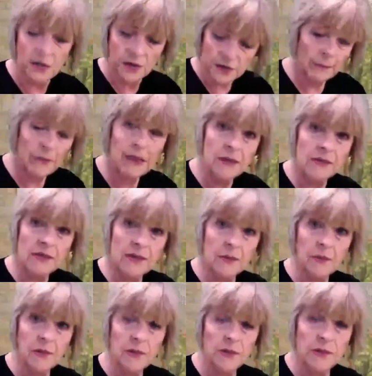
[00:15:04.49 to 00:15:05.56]
It means
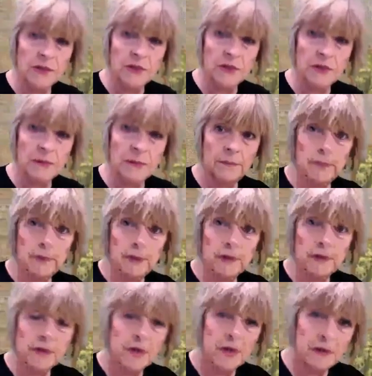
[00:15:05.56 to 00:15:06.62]
something to them,
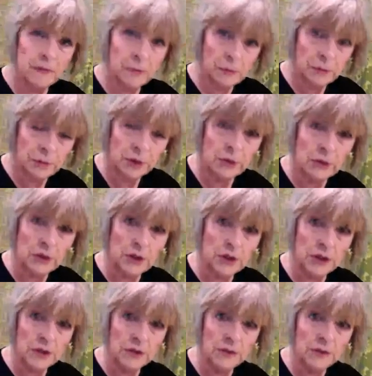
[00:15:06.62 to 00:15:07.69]
so they've approached
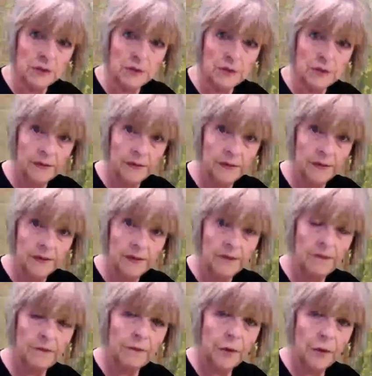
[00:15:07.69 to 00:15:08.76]
you
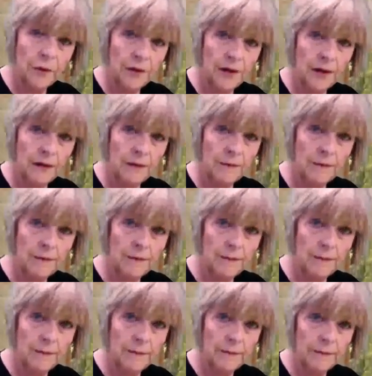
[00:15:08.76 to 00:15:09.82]
for that.
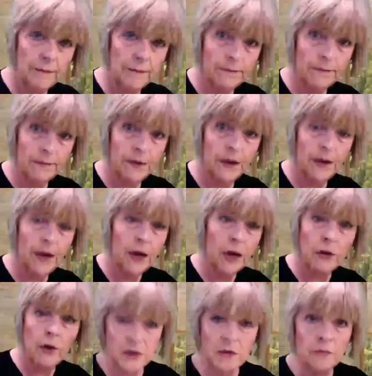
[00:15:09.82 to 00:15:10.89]
Yeah?
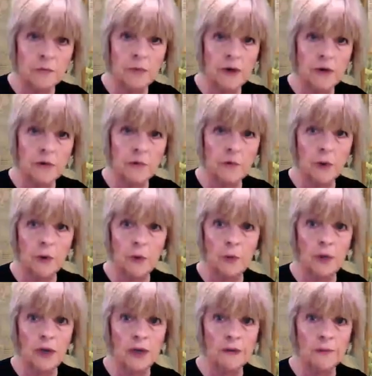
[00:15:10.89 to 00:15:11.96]
There's no right or
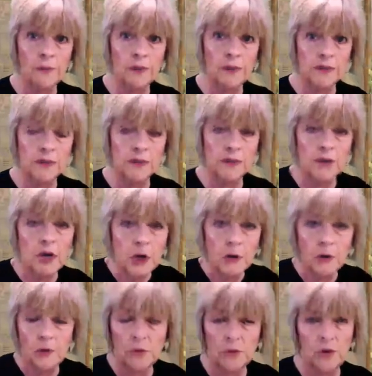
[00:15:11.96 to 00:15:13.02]
wrong way, but it's just
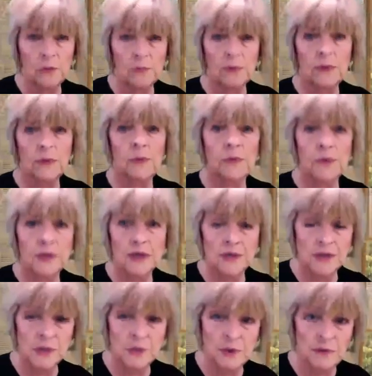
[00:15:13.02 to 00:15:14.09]
you can't be all
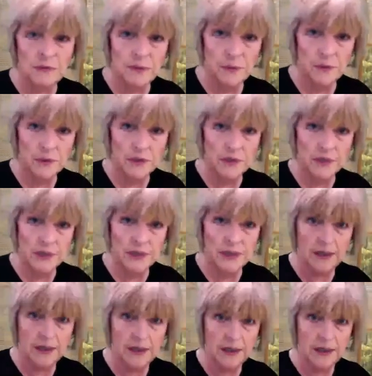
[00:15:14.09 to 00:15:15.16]
things to
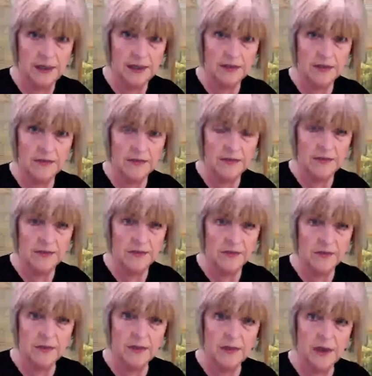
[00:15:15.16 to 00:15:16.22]
everybody. So you just
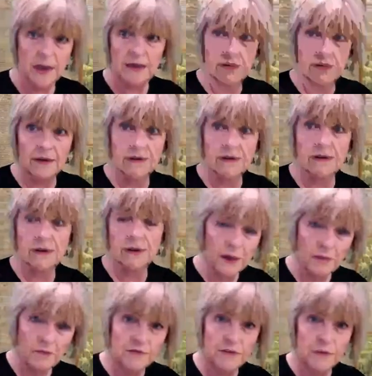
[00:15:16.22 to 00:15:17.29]
got to get
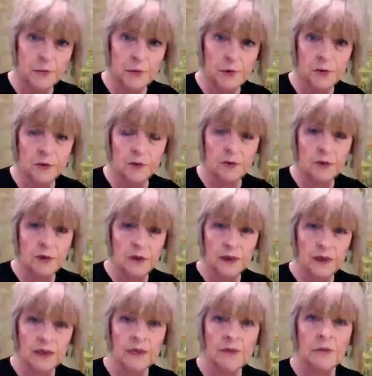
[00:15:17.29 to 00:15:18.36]
comfortable
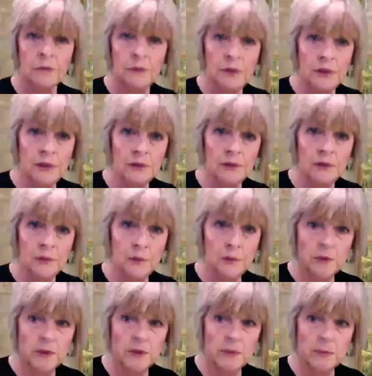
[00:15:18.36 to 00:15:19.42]
in the reader that you
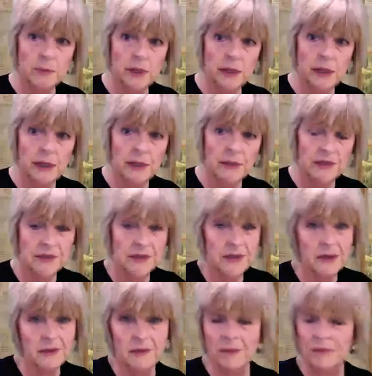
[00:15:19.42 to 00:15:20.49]
want to be and just
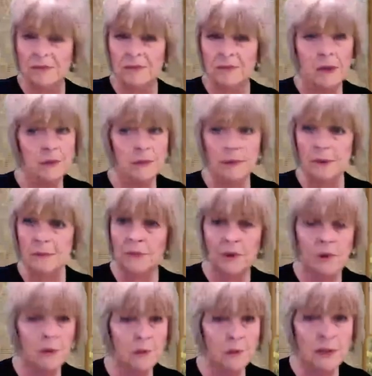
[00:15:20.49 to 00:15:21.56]
go, no, I'm
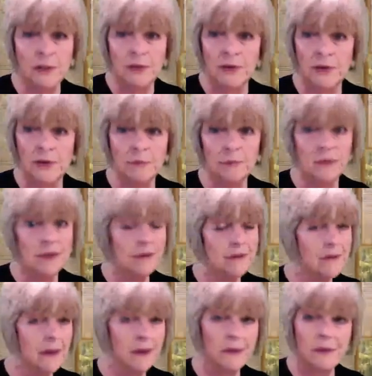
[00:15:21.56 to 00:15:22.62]
not a medium.
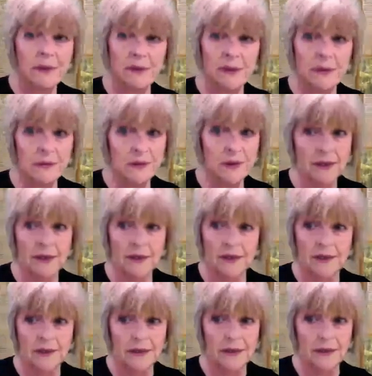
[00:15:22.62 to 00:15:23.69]
No, I don't
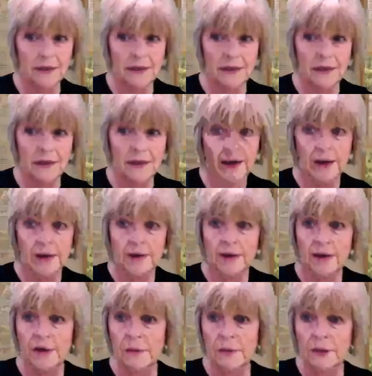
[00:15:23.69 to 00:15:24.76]
connect like that.
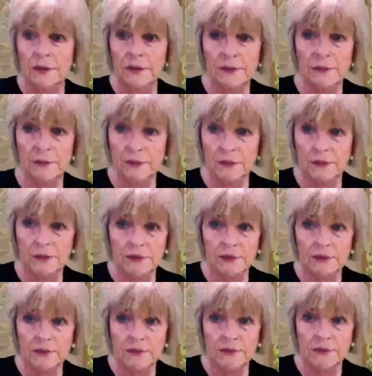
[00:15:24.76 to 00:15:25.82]
No, I don't do
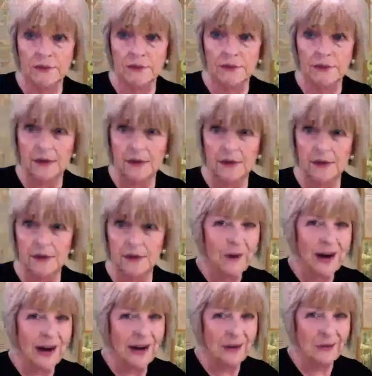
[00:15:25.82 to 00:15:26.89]
this.
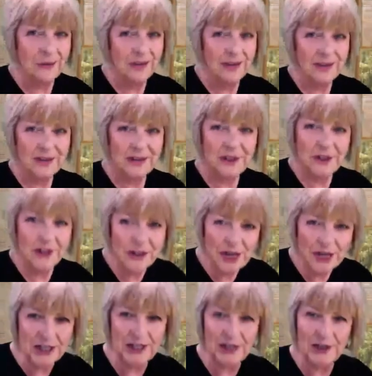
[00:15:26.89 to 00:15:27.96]
Wow.
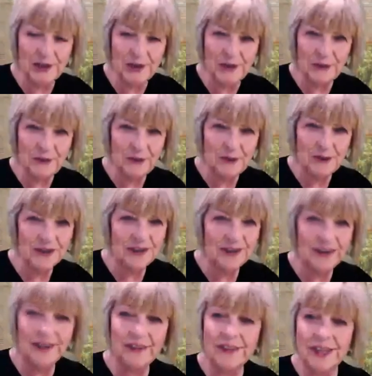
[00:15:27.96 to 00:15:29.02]
Thank you.
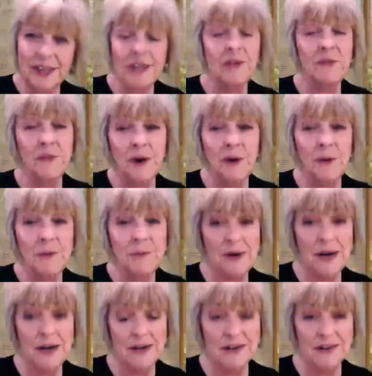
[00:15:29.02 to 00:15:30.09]
Thank you very
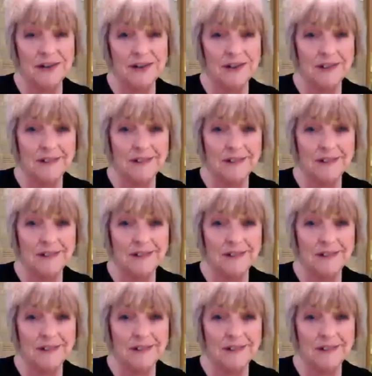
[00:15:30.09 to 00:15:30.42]
much.